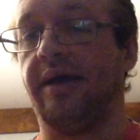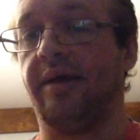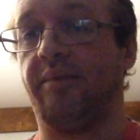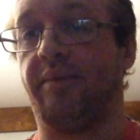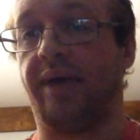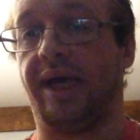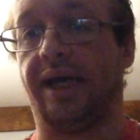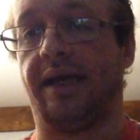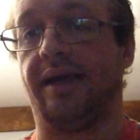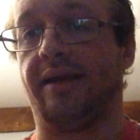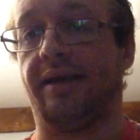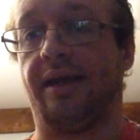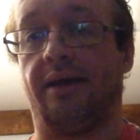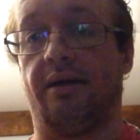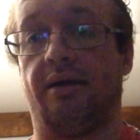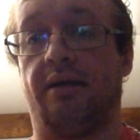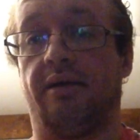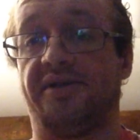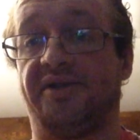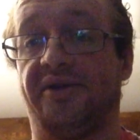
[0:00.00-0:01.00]
Penny and
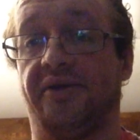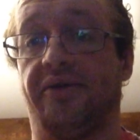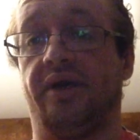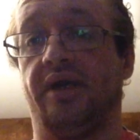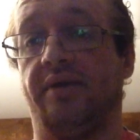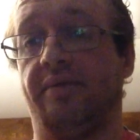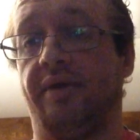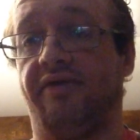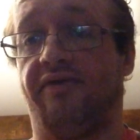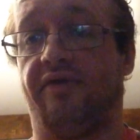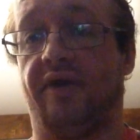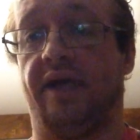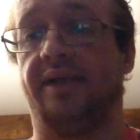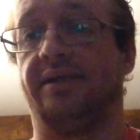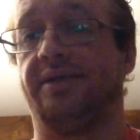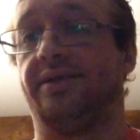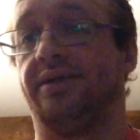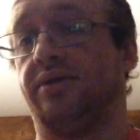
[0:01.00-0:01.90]
Leonard are still going to be friends.